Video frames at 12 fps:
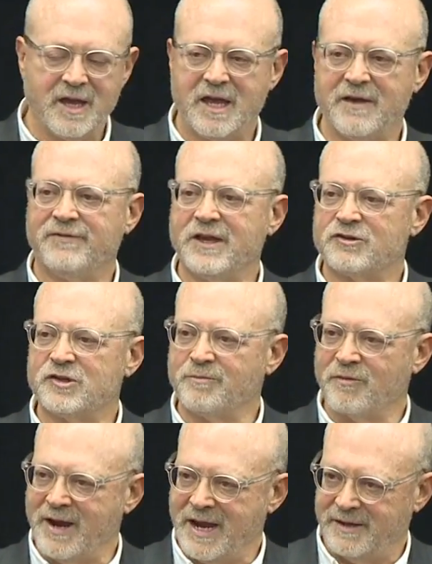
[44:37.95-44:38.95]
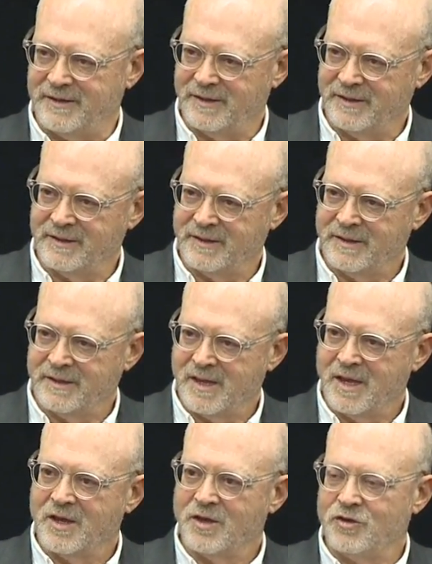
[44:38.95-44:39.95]
If there's a brand,
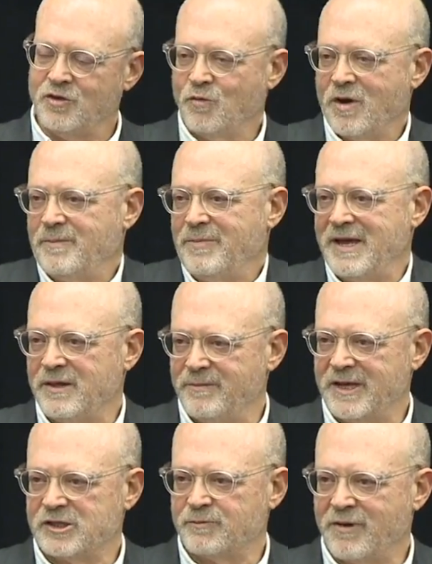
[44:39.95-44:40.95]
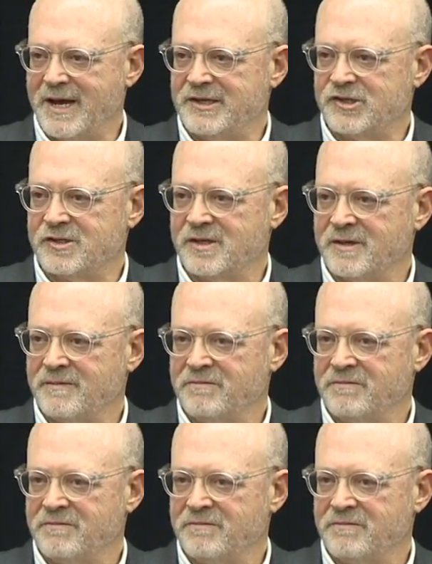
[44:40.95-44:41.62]
you want to pay the best price.